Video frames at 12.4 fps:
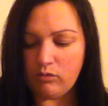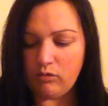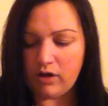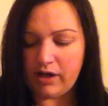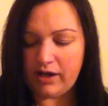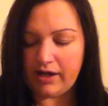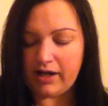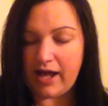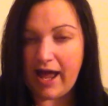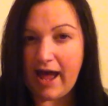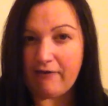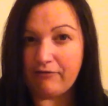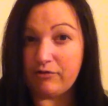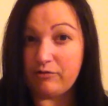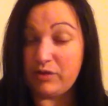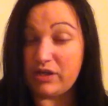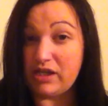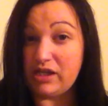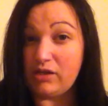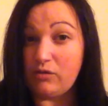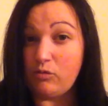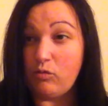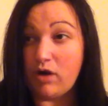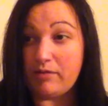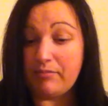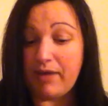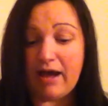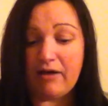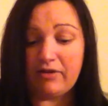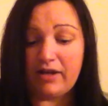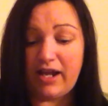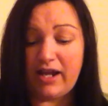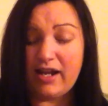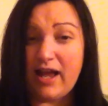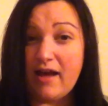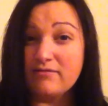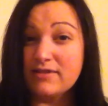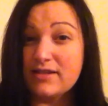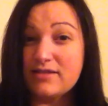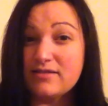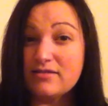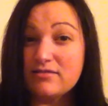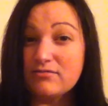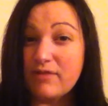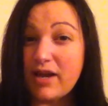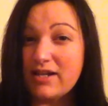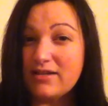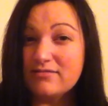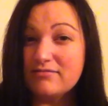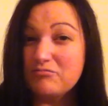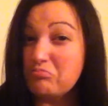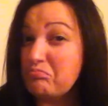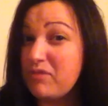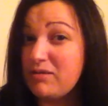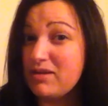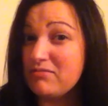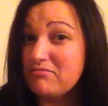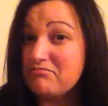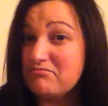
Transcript: 1.5 would be 1 pound 8 ounces, right? Maybe.